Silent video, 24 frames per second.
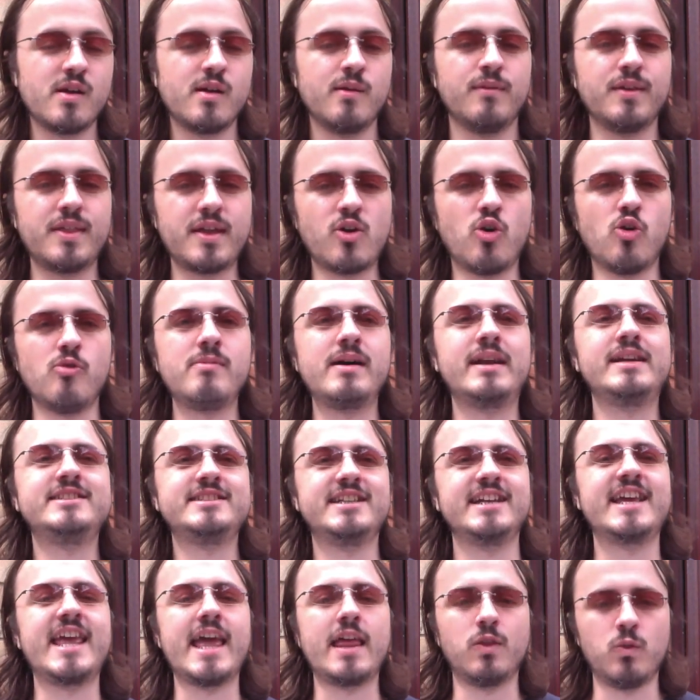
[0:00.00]
Well, they all managed
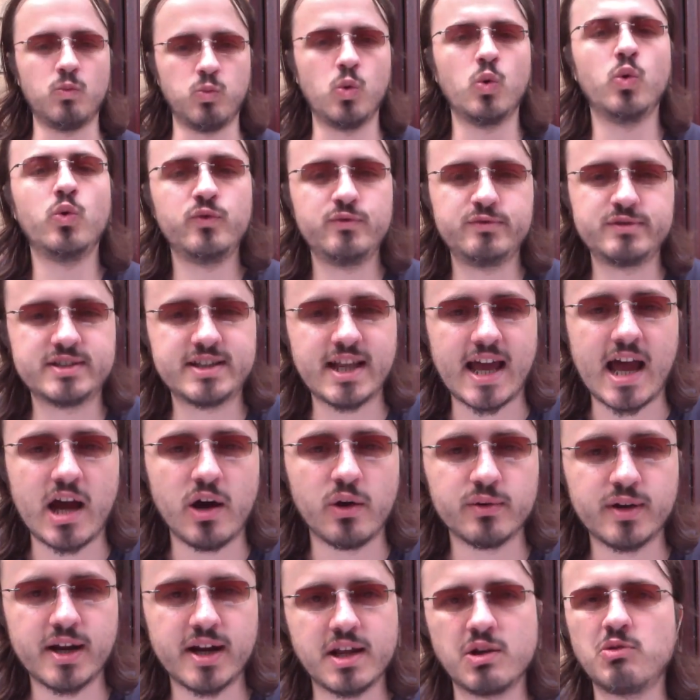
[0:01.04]
to get the wolves
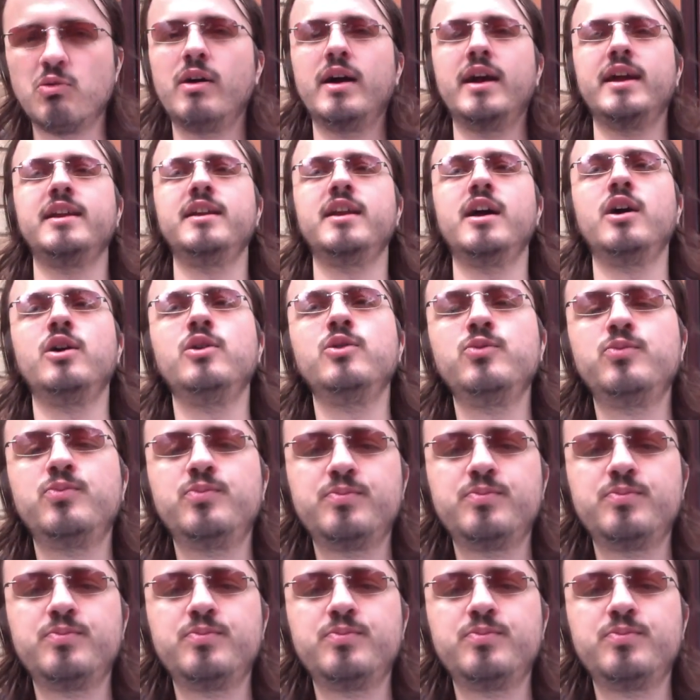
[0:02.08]
down anyway. No